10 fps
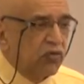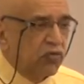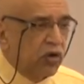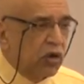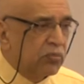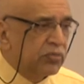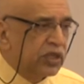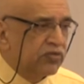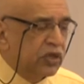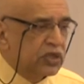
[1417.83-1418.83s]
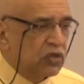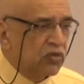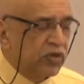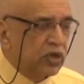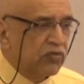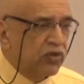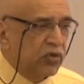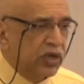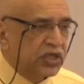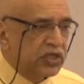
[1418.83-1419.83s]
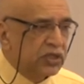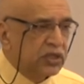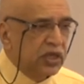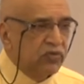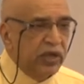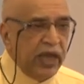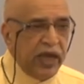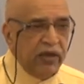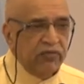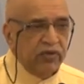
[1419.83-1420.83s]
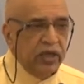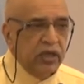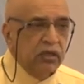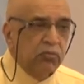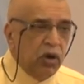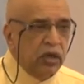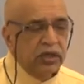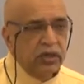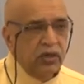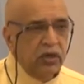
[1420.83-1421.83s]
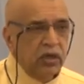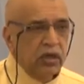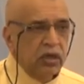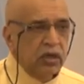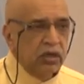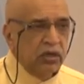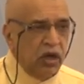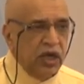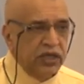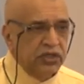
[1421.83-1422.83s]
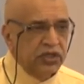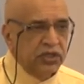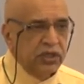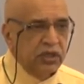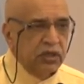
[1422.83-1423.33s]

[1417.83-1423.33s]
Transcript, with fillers: from the philosophical foundations that we have in modern uh, knowledge,